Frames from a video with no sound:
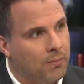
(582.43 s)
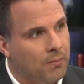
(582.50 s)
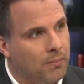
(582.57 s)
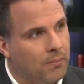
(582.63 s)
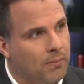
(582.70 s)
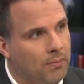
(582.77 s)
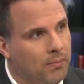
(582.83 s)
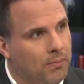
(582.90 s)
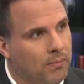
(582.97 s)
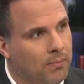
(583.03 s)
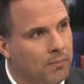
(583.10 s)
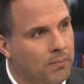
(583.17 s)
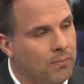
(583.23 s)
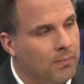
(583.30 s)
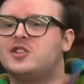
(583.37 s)
No.
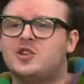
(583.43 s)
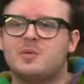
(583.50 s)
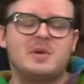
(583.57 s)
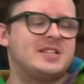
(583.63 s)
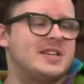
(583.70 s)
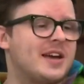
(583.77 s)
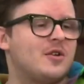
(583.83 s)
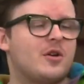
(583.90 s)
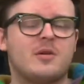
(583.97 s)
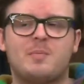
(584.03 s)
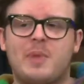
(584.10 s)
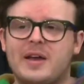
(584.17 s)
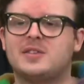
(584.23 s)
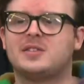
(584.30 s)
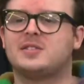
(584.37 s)
It should be taken on a
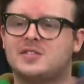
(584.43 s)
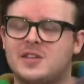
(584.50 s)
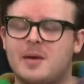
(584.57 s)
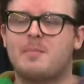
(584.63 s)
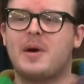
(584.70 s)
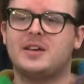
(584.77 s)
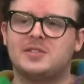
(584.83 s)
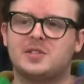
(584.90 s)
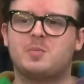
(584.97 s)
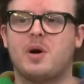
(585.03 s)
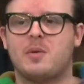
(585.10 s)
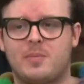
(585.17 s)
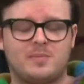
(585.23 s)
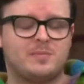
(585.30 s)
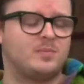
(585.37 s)
basis
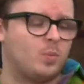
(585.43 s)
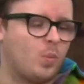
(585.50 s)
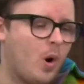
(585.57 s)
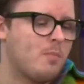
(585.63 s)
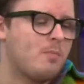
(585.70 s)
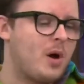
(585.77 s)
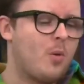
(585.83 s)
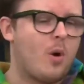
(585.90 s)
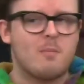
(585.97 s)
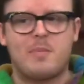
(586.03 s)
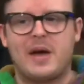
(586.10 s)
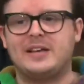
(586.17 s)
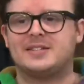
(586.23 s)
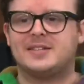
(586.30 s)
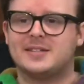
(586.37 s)
by one
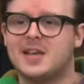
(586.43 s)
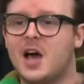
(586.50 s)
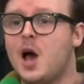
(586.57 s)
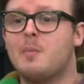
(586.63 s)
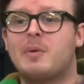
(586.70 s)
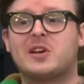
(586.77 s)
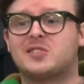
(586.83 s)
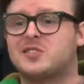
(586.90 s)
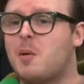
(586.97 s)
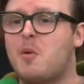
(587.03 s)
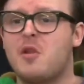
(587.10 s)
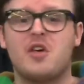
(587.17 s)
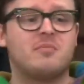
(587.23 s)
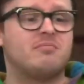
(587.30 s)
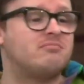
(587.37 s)
basis, because someone
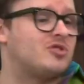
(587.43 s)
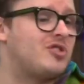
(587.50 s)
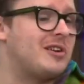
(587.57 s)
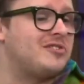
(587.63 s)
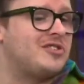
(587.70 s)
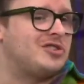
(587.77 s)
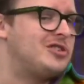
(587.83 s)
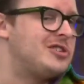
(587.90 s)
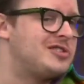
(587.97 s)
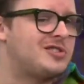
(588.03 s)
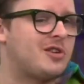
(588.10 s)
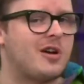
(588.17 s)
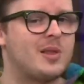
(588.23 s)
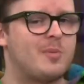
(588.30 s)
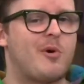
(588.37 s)
that transitioned and
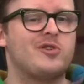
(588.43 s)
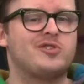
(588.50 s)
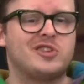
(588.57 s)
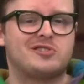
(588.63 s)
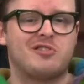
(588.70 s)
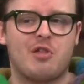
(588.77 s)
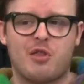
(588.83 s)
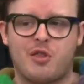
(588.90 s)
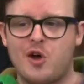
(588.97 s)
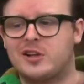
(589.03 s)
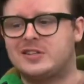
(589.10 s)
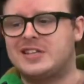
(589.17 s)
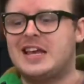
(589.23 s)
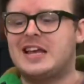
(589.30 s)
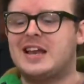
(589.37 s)
started the process at
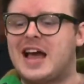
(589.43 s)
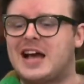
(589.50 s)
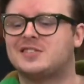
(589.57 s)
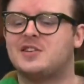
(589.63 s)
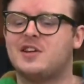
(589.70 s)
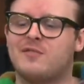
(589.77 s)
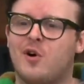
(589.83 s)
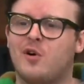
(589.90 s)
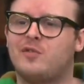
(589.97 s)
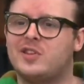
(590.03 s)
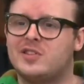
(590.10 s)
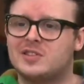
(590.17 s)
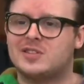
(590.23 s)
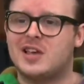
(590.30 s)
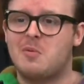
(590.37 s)
13 and hasn't evolved in
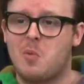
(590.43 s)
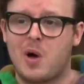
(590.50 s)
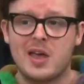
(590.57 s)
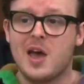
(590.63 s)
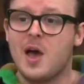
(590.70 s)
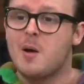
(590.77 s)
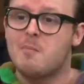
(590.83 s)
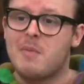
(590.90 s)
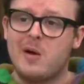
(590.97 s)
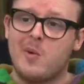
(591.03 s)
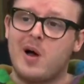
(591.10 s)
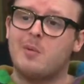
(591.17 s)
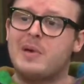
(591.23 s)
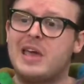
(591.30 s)
the same way may well be...